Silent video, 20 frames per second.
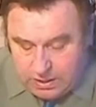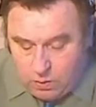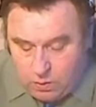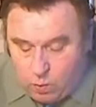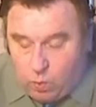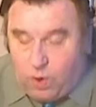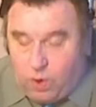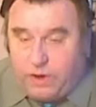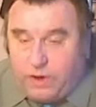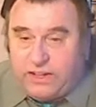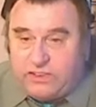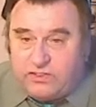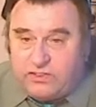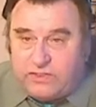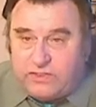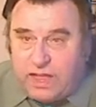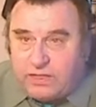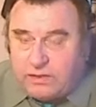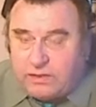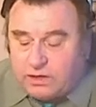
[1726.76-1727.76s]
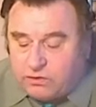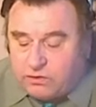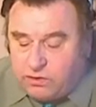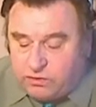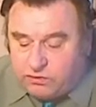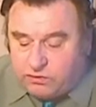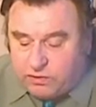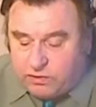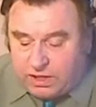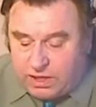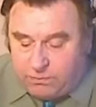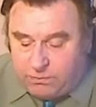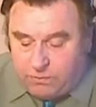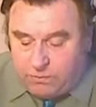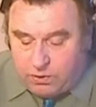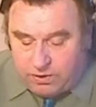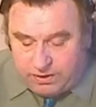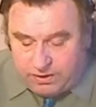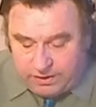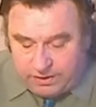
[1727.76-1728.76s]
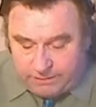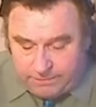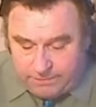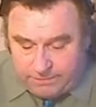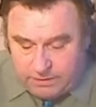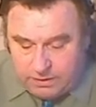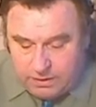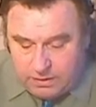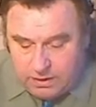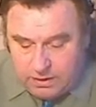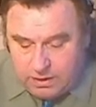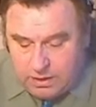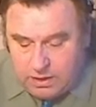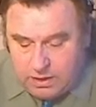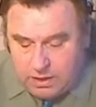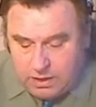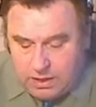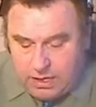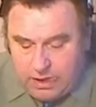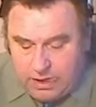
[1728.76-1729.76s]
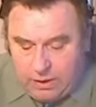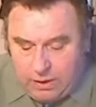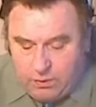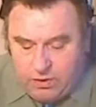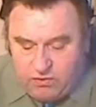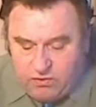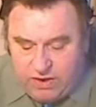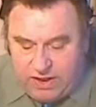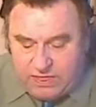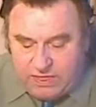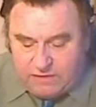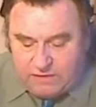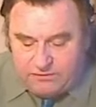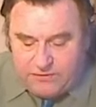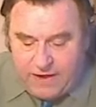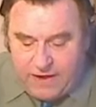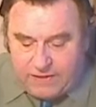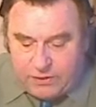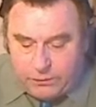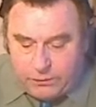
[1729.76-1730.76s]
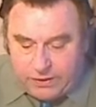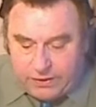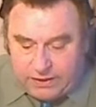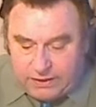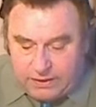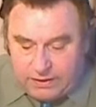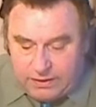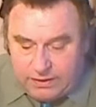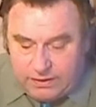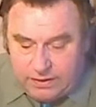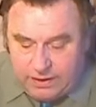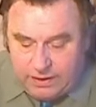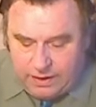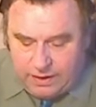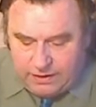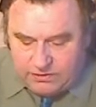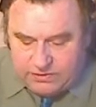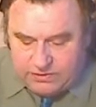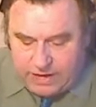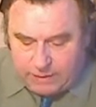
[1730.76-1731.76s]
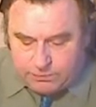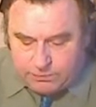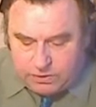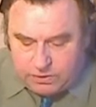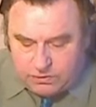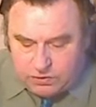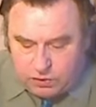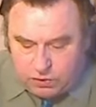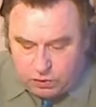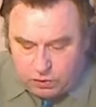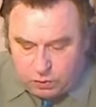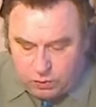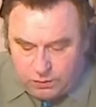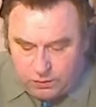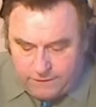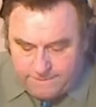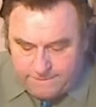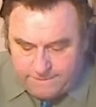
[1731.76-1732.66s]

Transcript: one extended Christian community. And we read the following in chapter 2